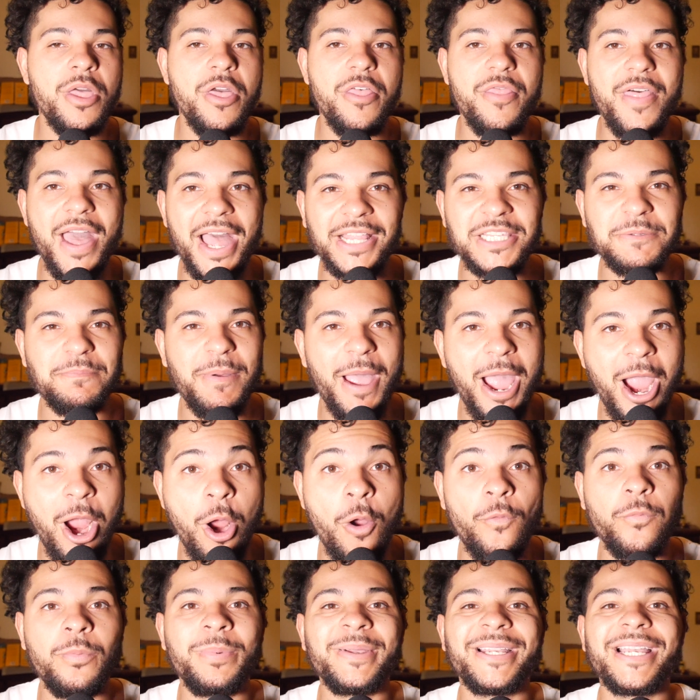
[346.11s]
that's
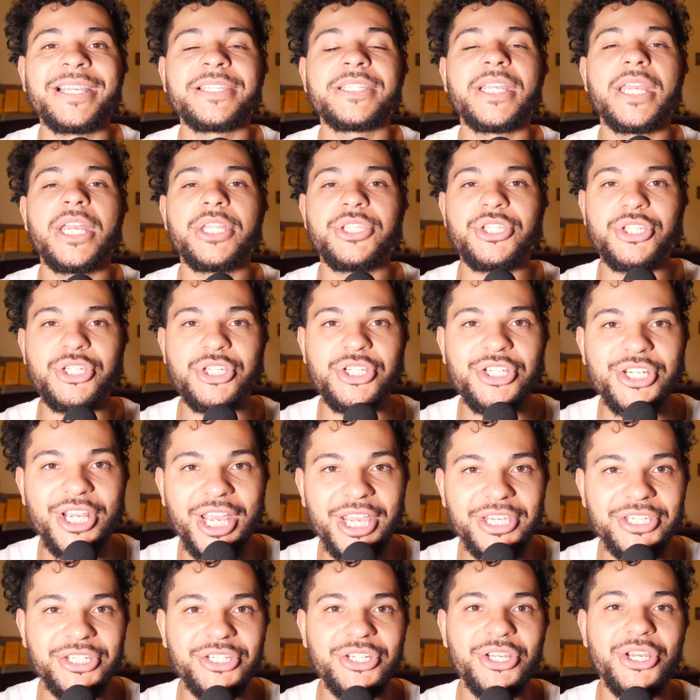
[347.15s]
powerful, because it's
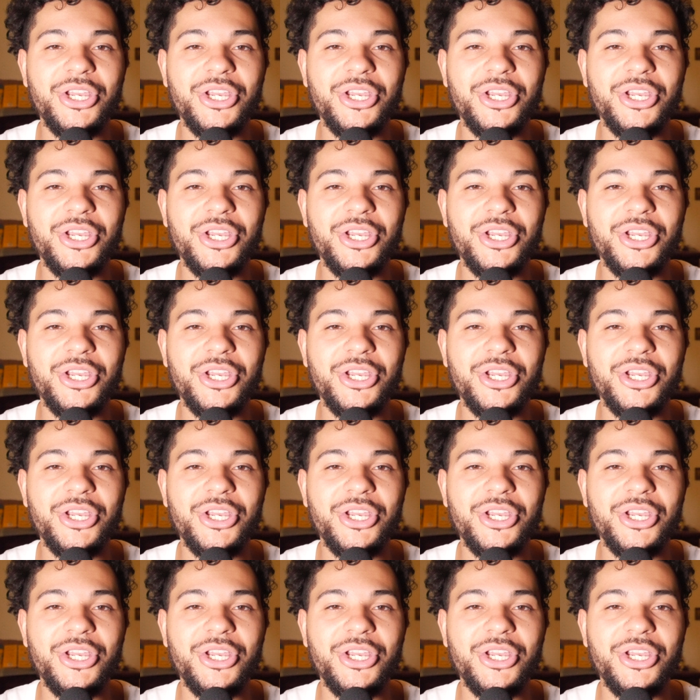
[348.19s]
just